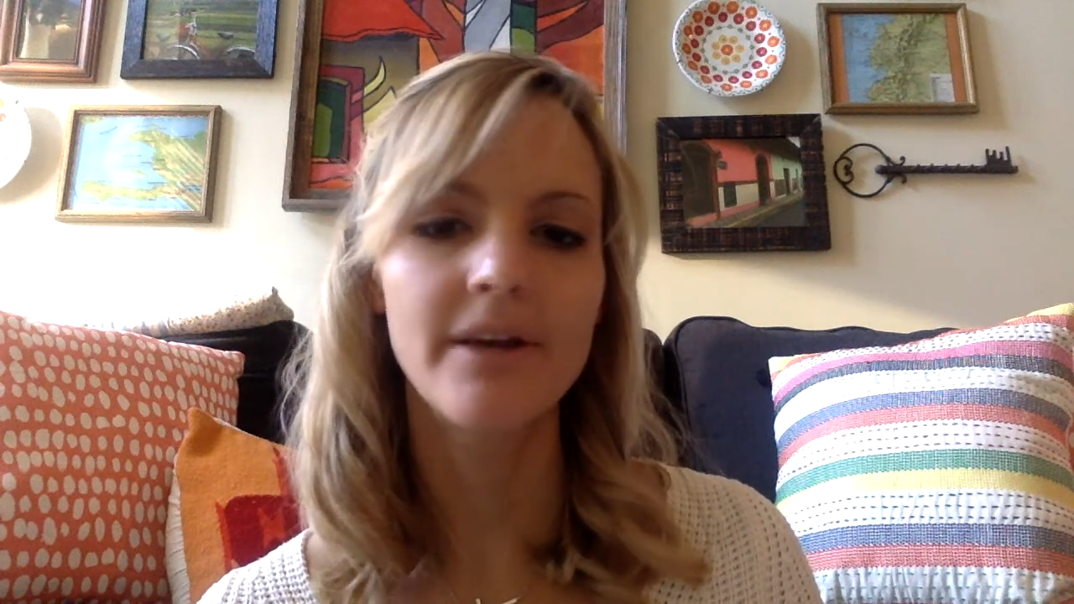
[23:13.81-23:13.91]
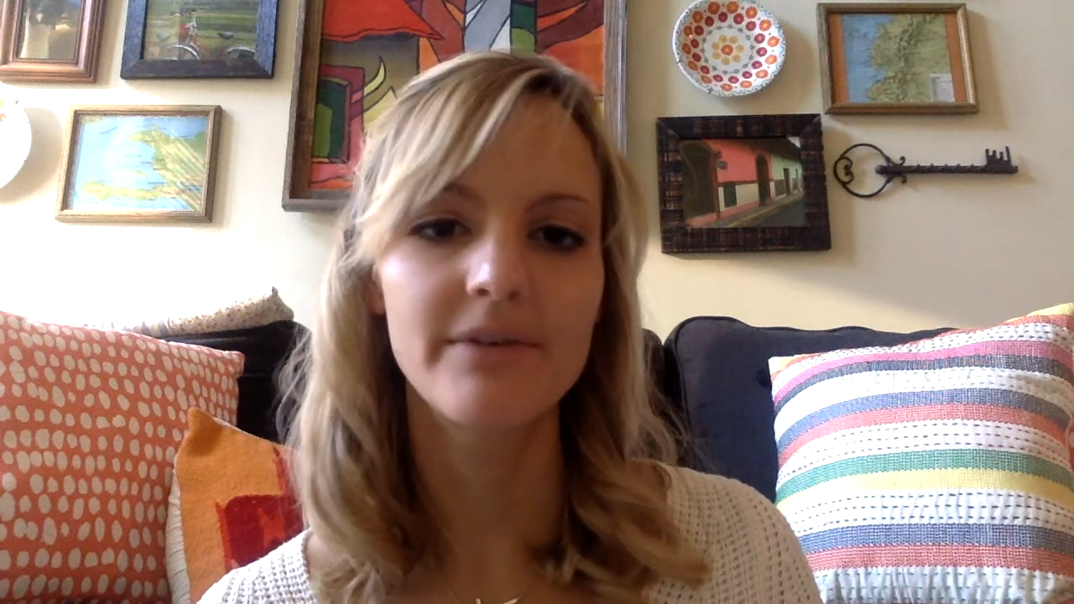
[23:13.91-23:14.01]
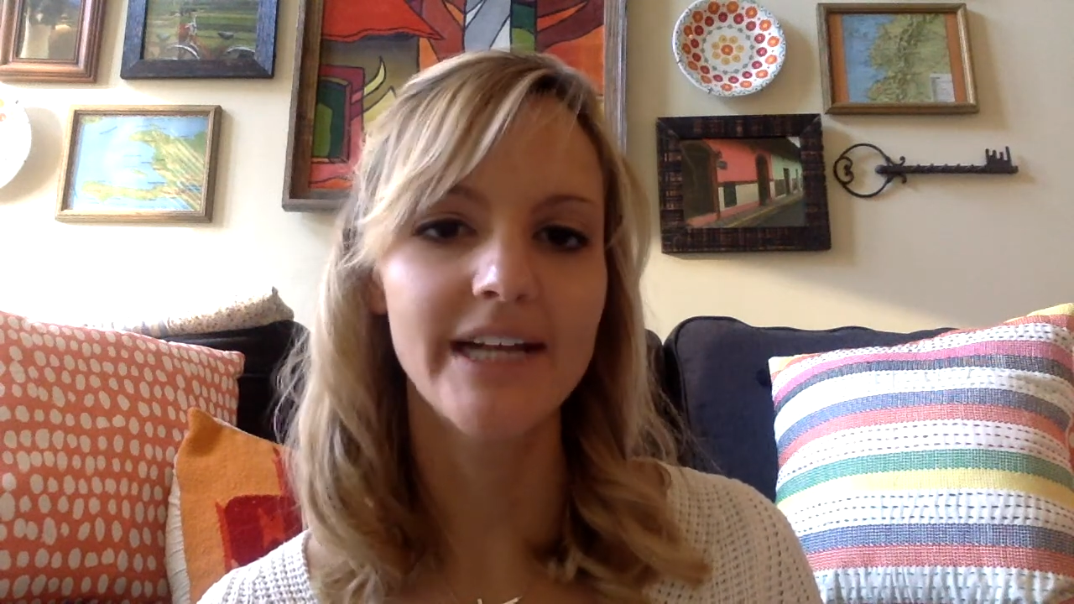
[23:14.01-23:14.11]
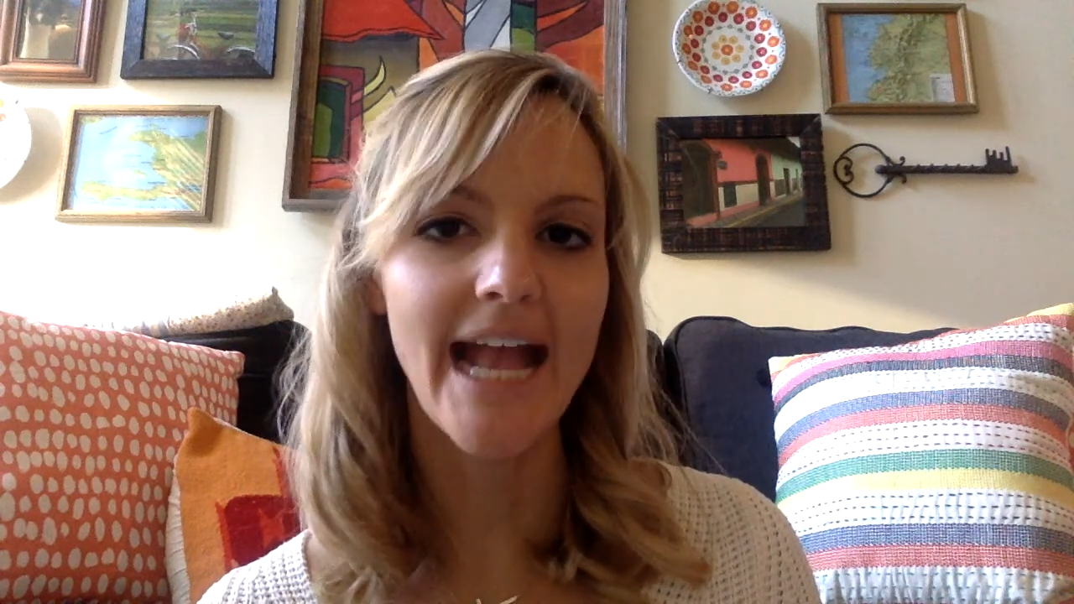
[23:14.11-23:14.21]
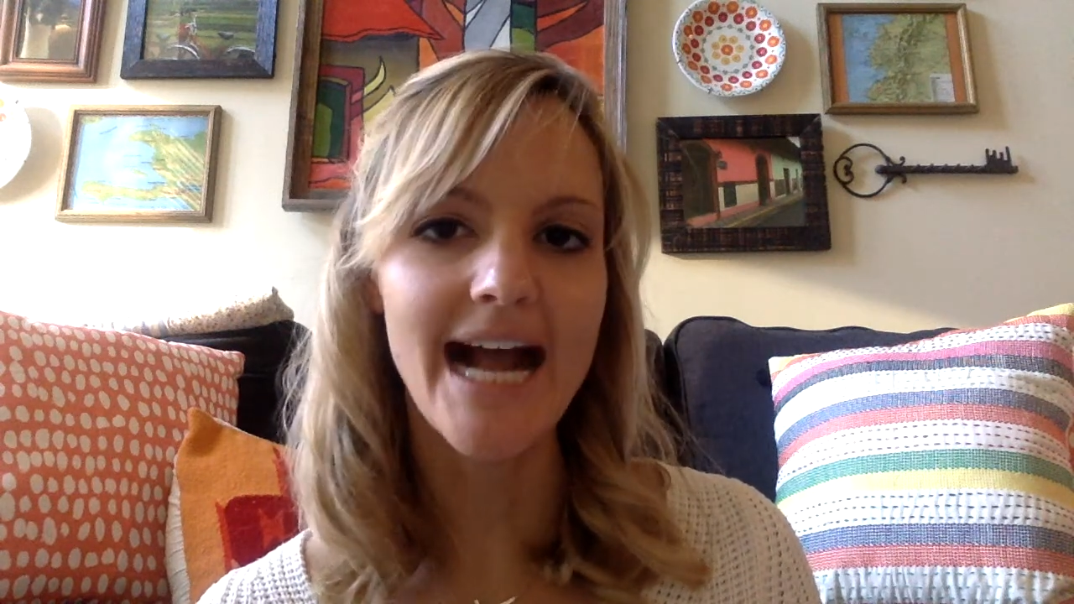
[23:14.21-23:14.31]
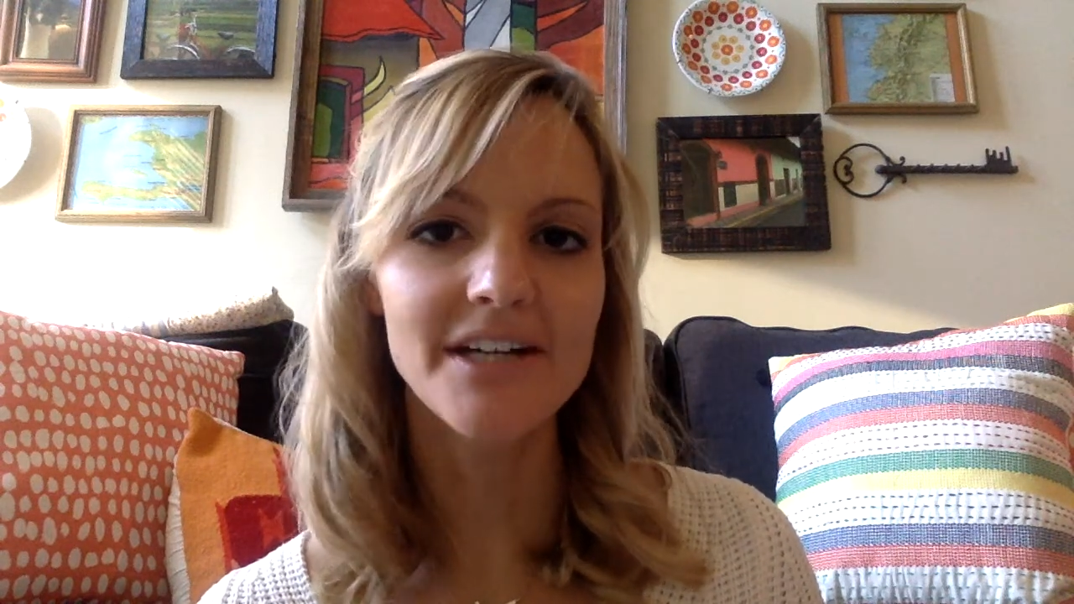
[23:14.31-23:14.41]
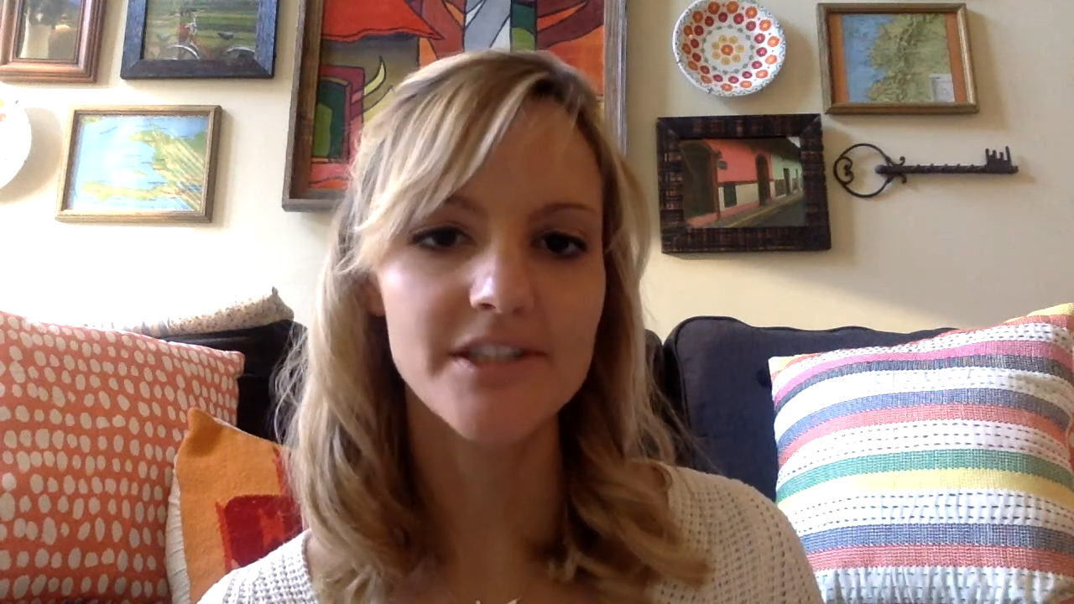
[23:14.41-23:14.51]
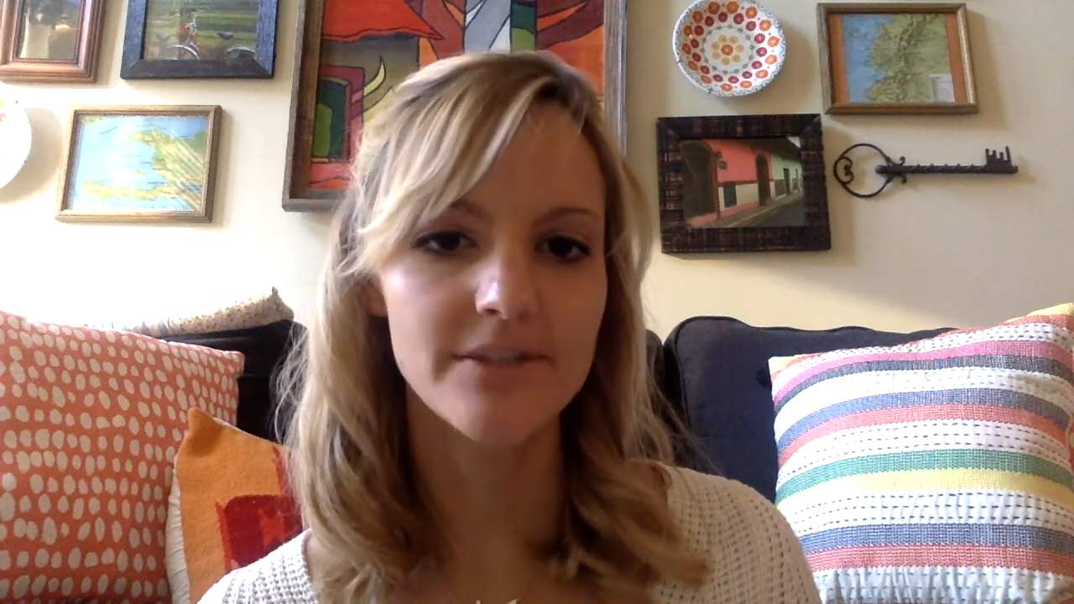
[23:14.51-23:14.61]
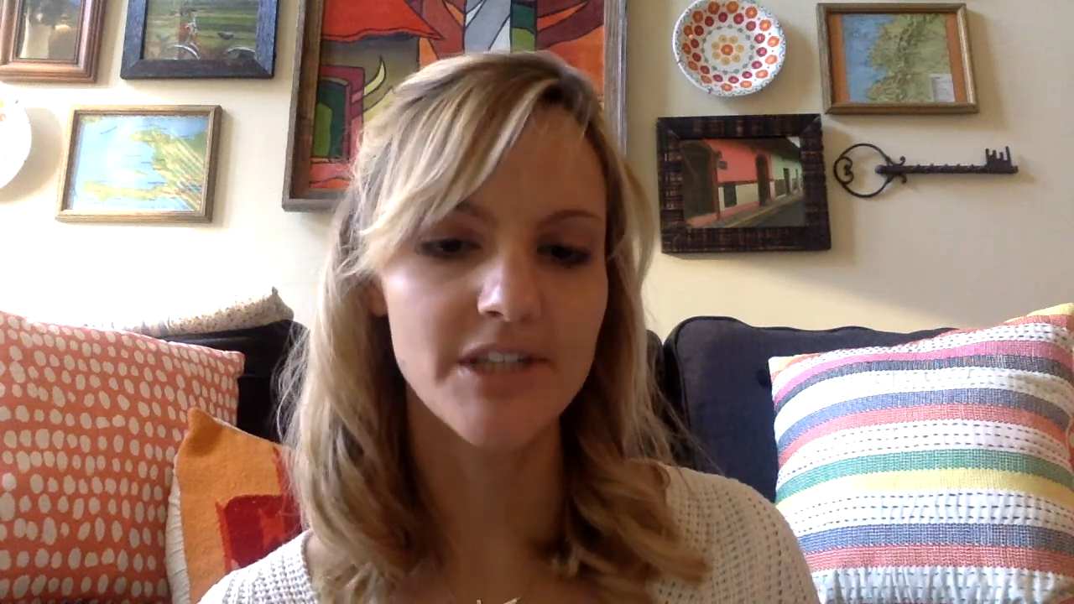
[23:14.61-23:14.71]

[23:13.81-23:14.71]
react to